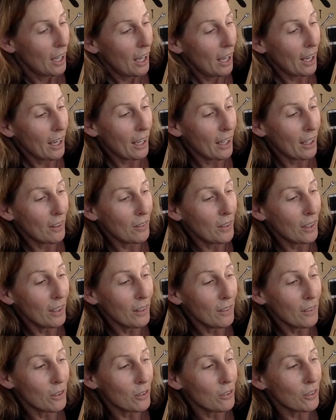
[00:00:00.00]
And
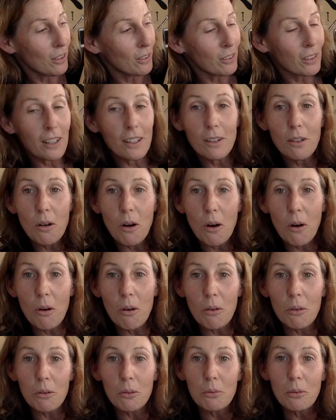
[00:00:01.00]
then there's these little
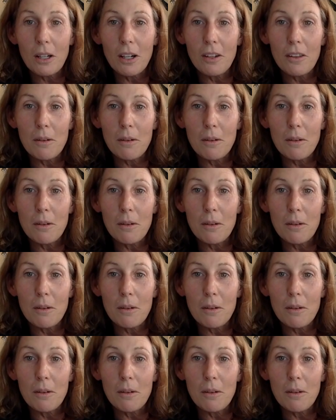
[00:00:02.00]
holes where